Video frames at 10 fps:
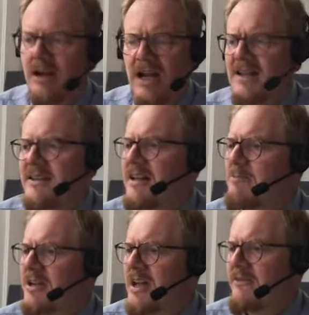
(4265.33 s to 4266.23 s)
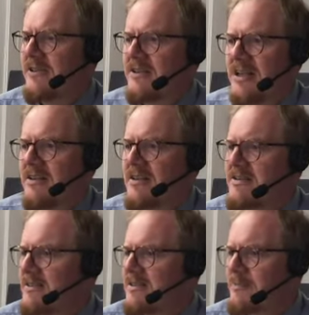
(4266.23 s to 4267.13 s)
has anybody ever done
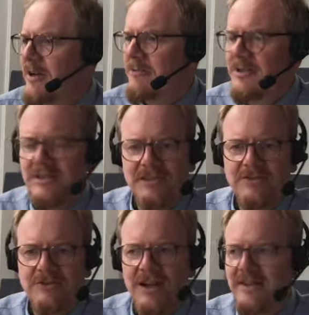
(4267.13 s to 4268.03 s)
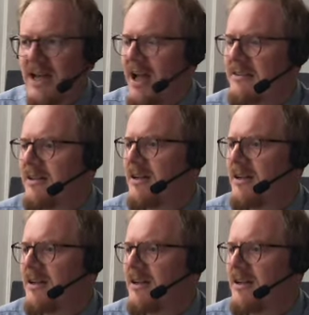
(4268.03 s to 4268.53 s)
this experiment and tried that?